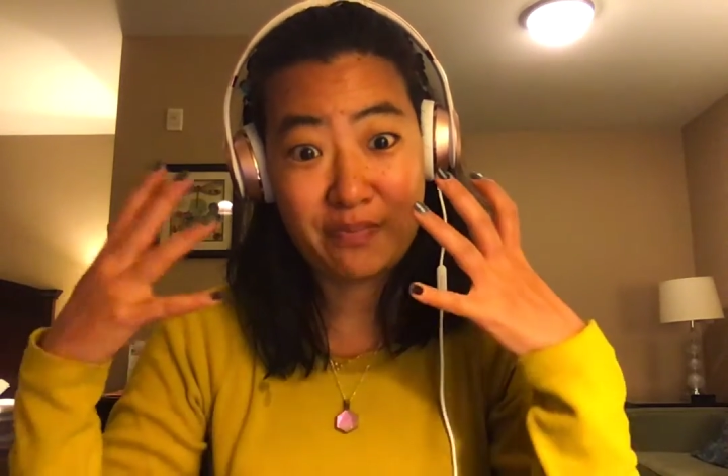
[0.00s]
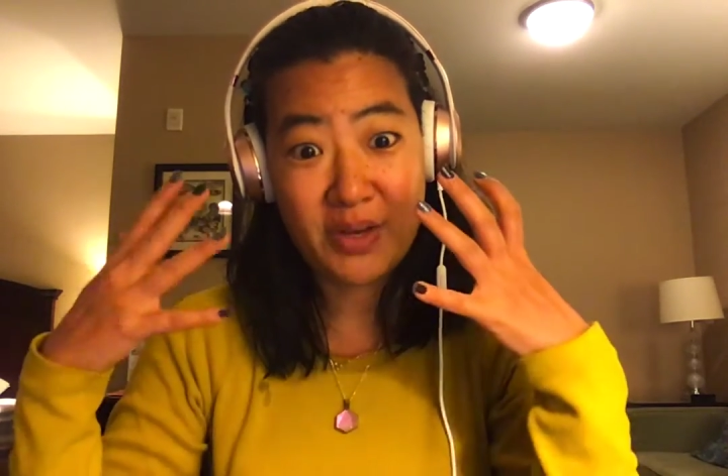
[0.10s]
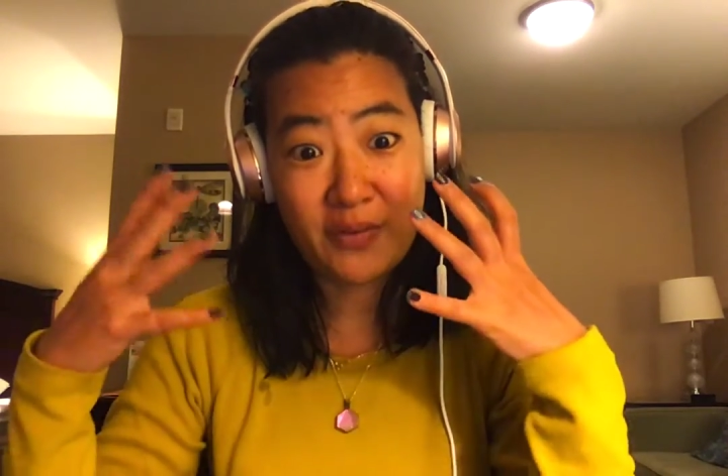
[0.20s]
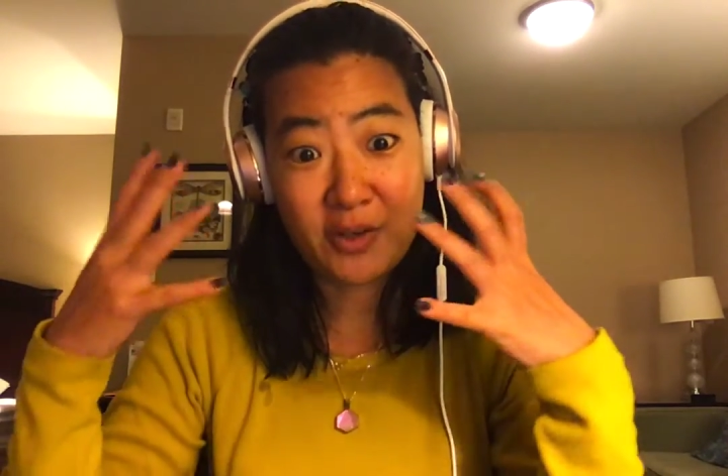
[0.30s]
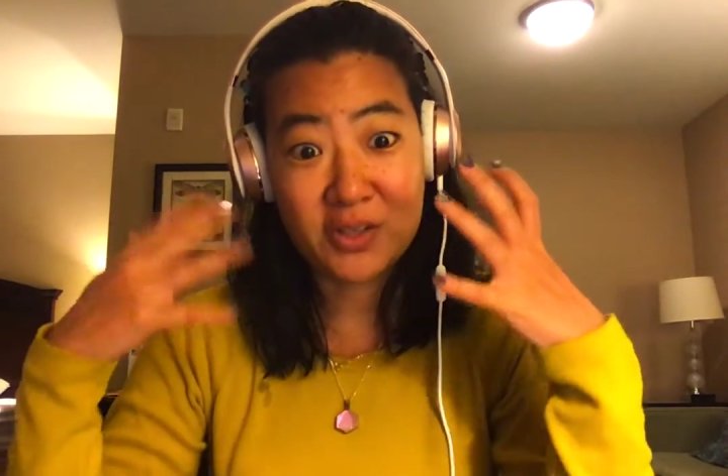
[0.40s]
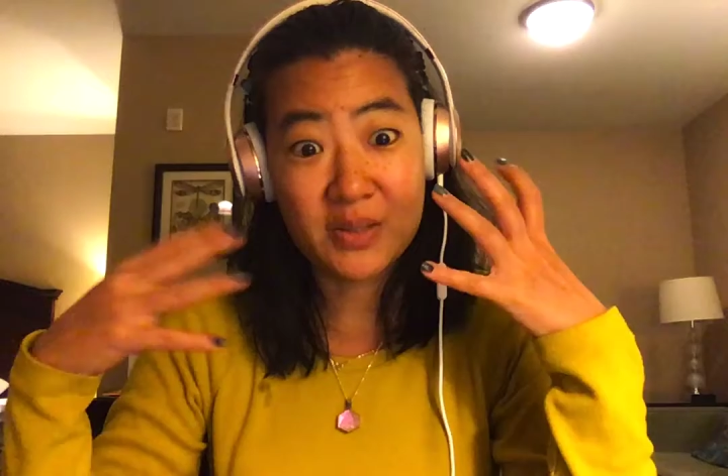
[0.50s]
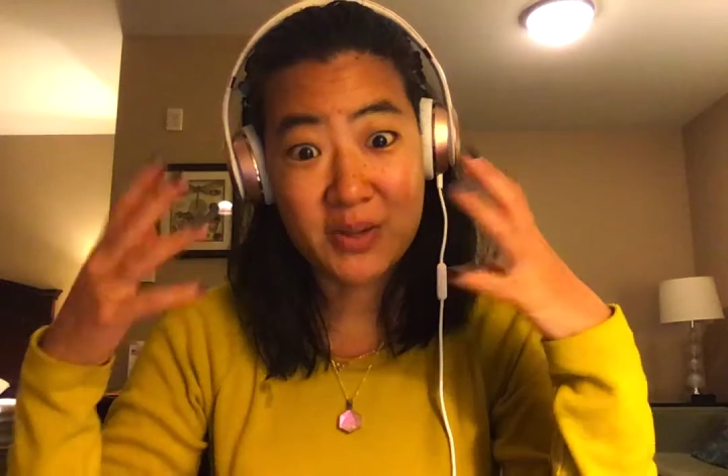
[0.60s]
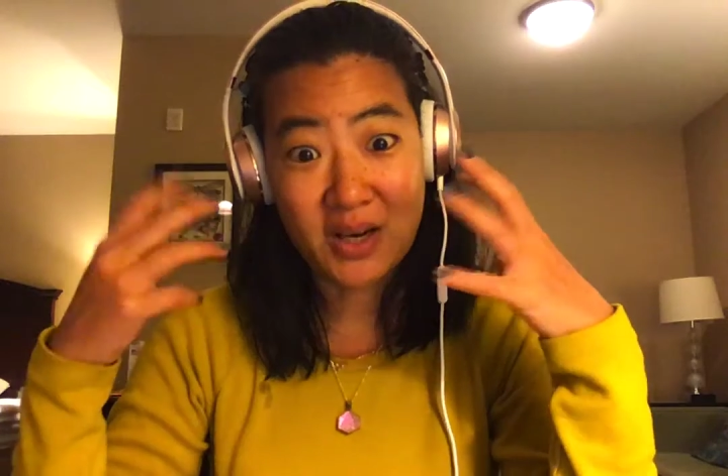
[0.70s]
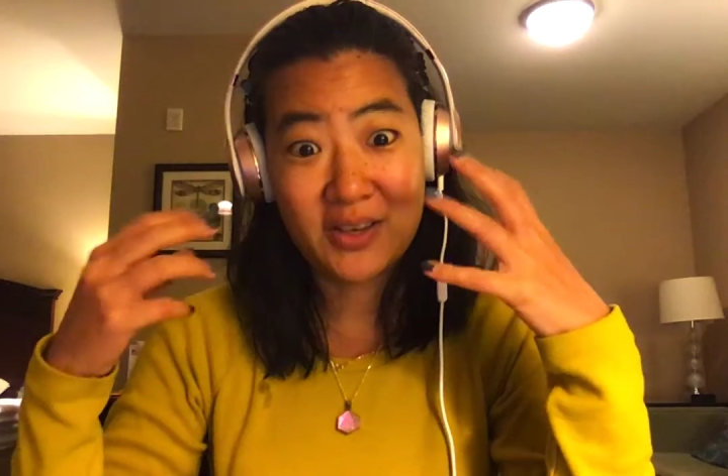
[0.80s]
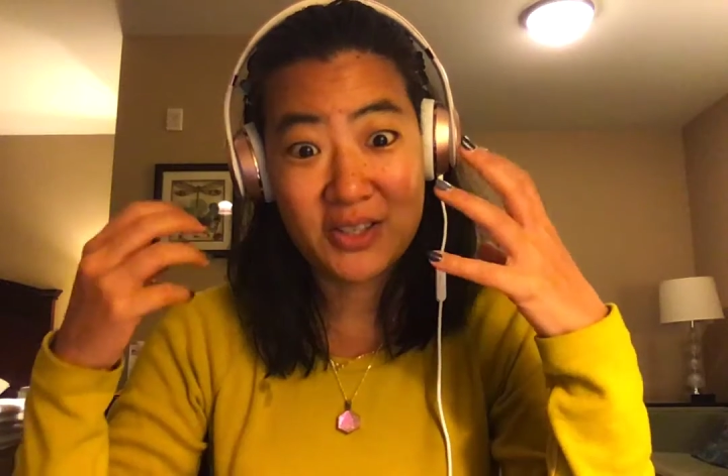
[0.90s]
if your
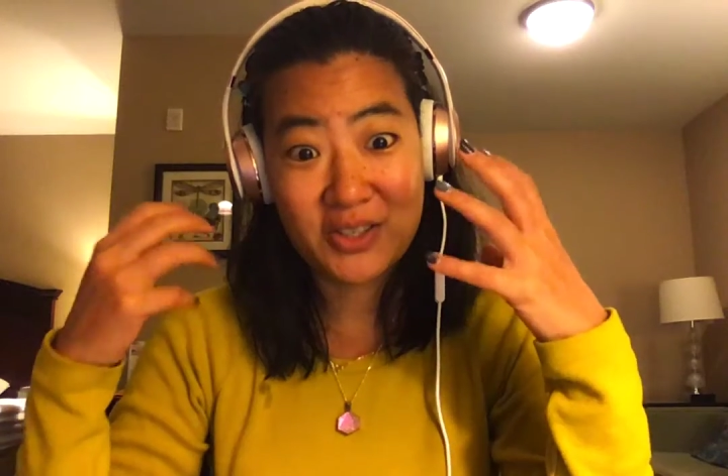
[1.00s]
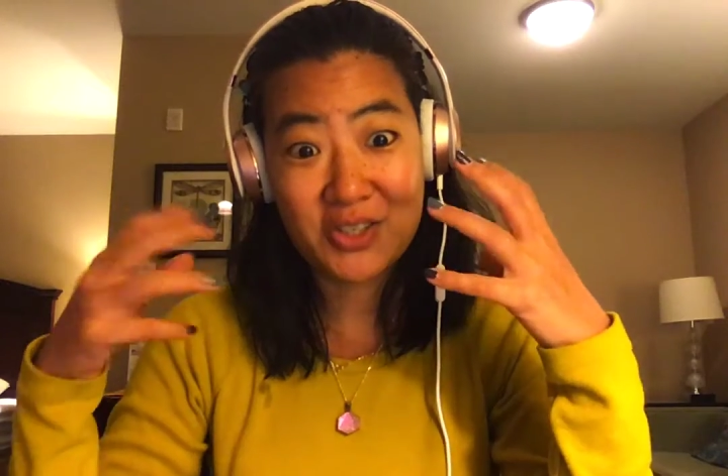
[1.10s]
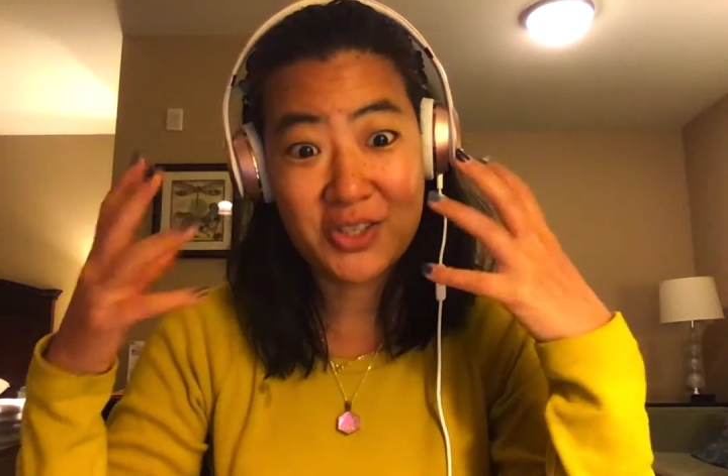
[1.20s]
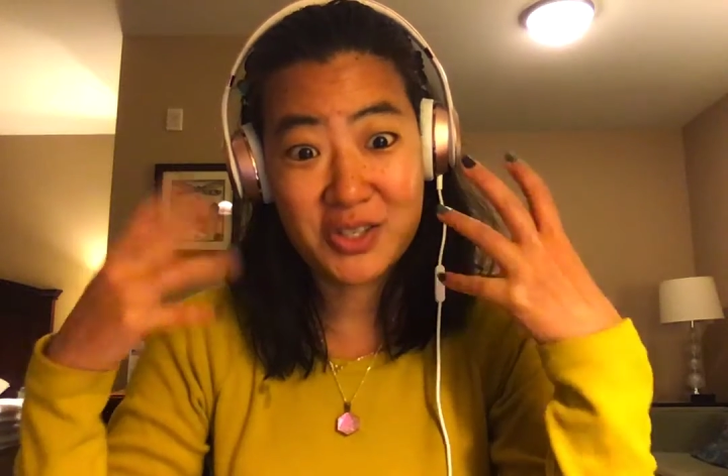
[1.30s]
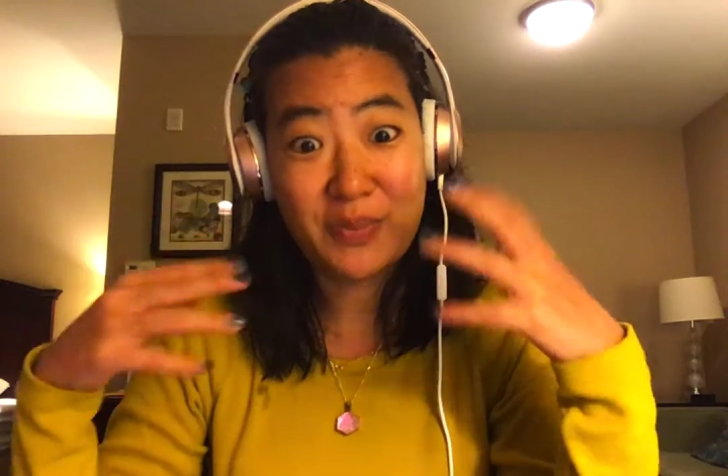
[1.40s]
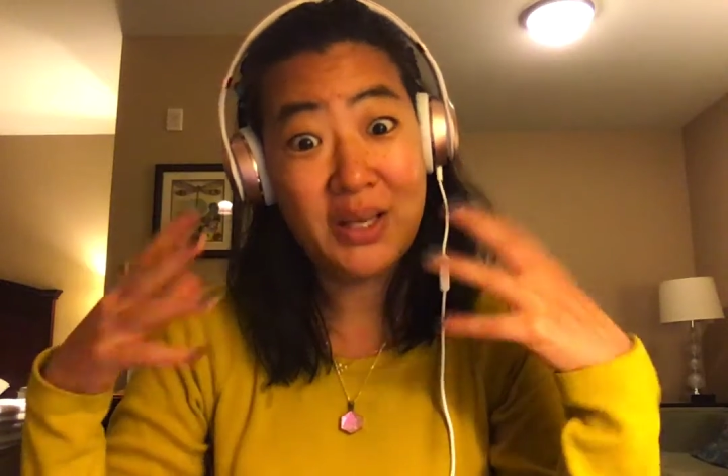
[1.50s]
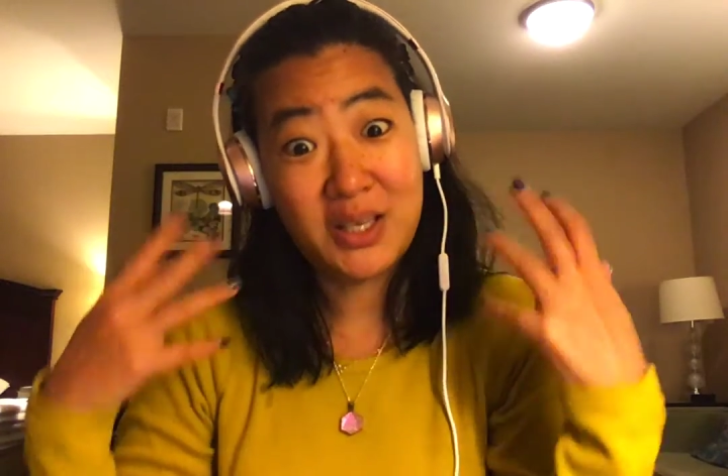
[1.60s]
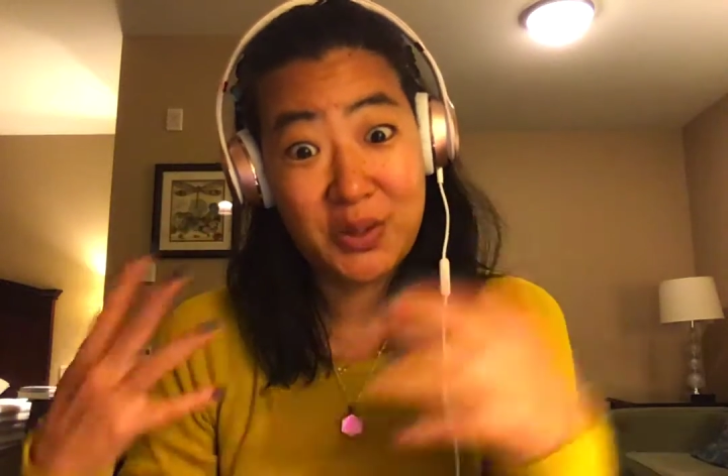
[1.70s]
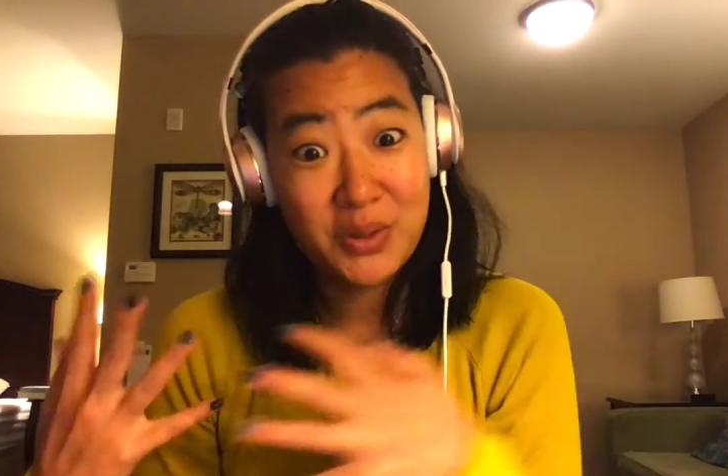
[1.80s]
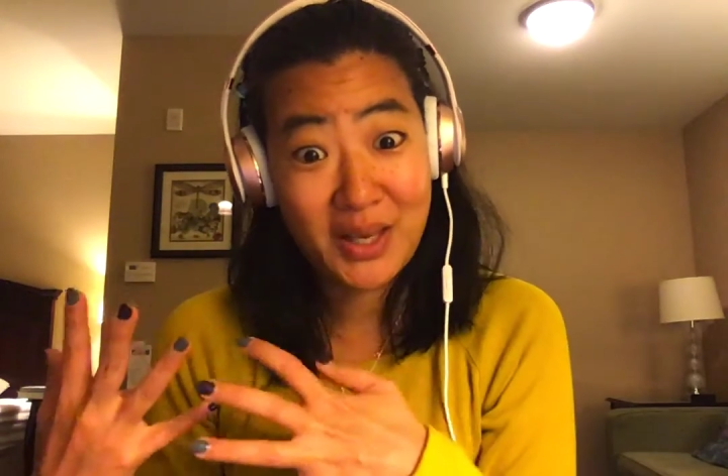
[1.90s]
subconscious is just
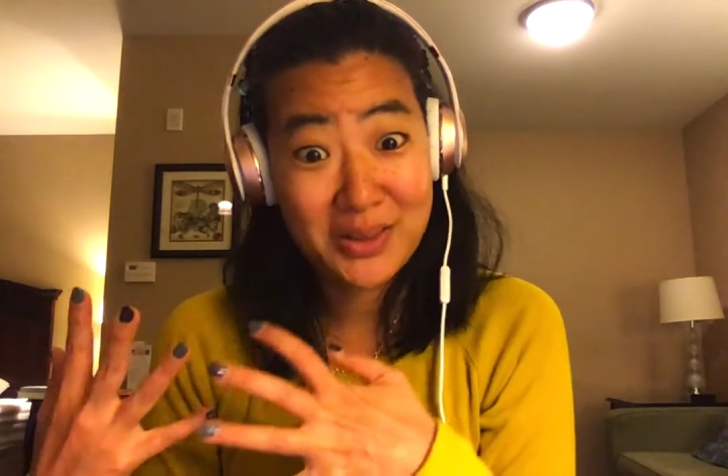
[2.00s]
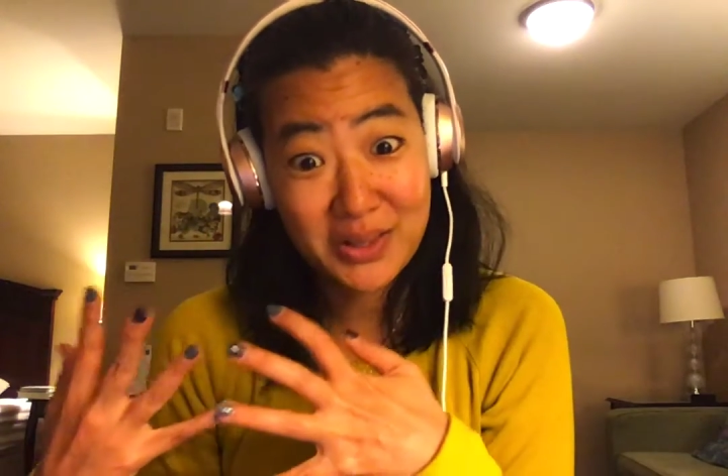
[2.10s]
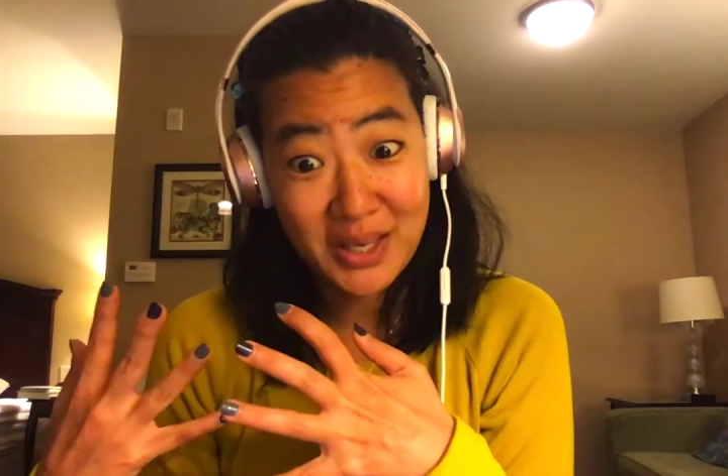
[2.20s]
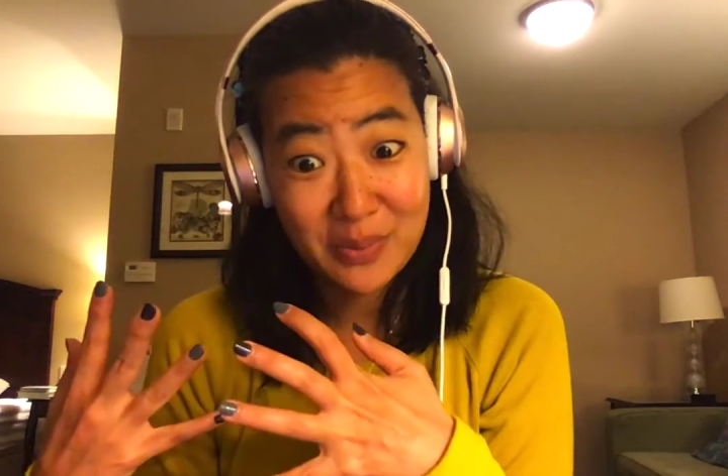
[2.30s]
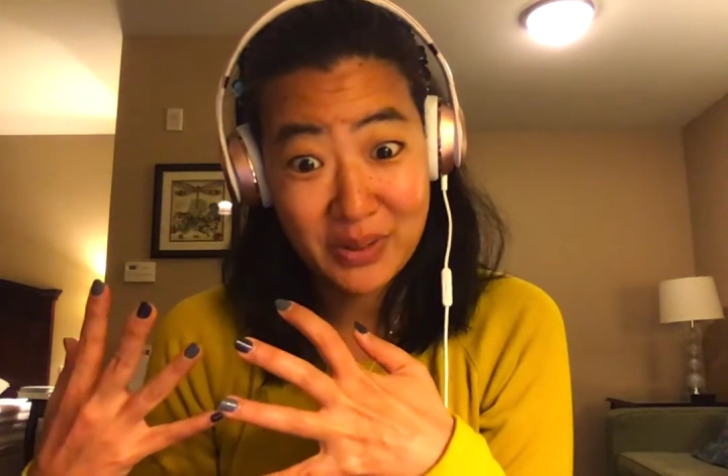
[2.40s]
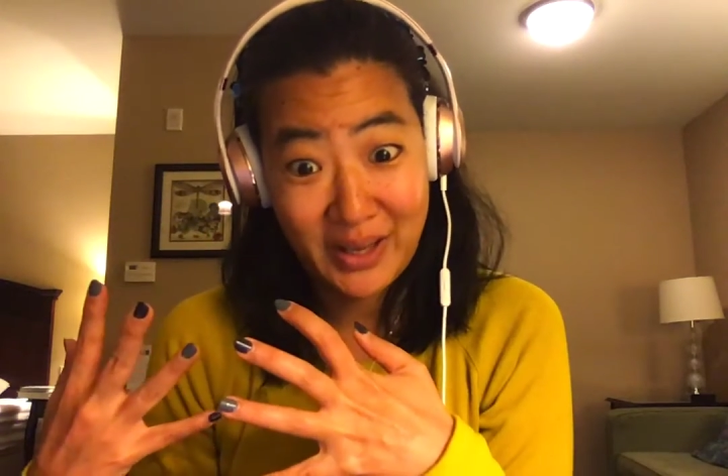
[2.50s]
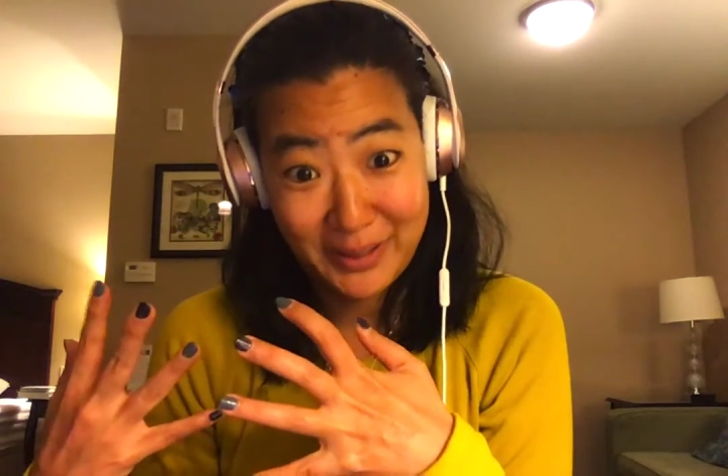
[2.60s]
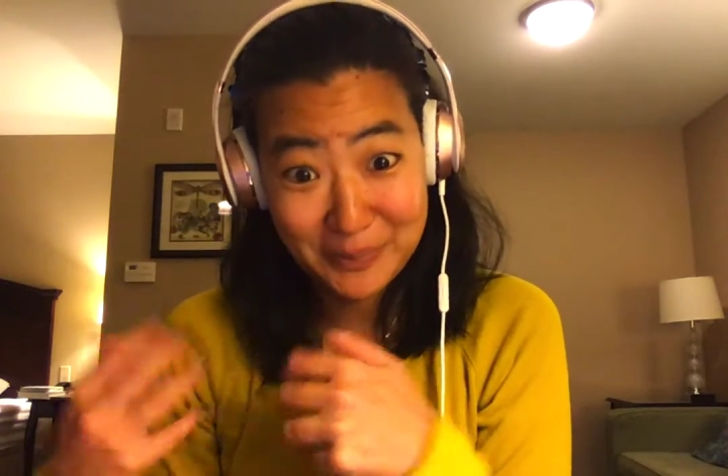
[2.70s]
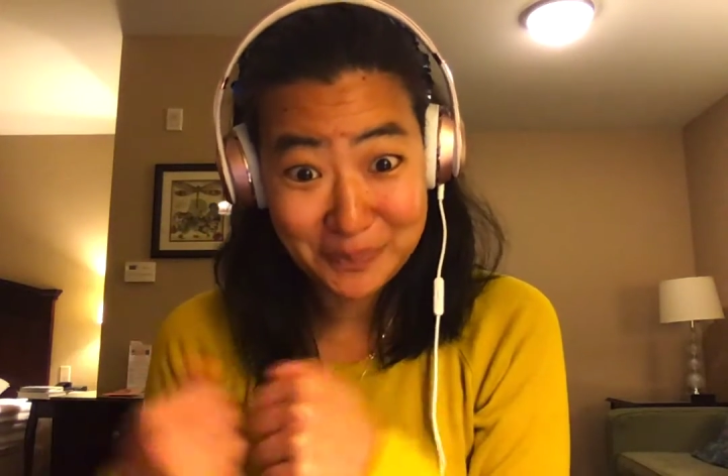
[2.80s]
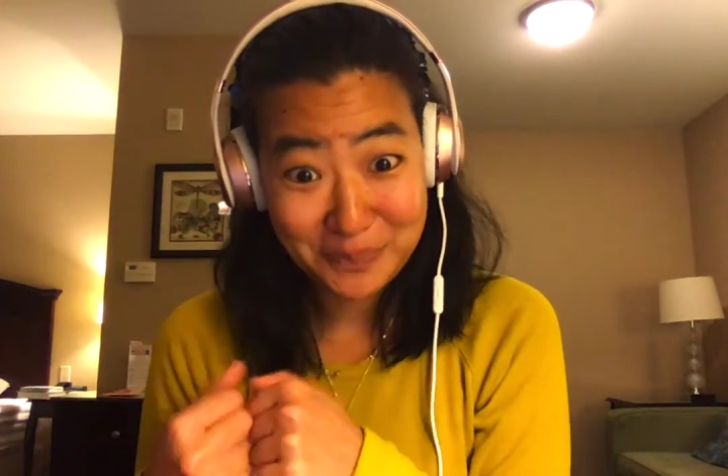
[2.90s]
making you think that they apply.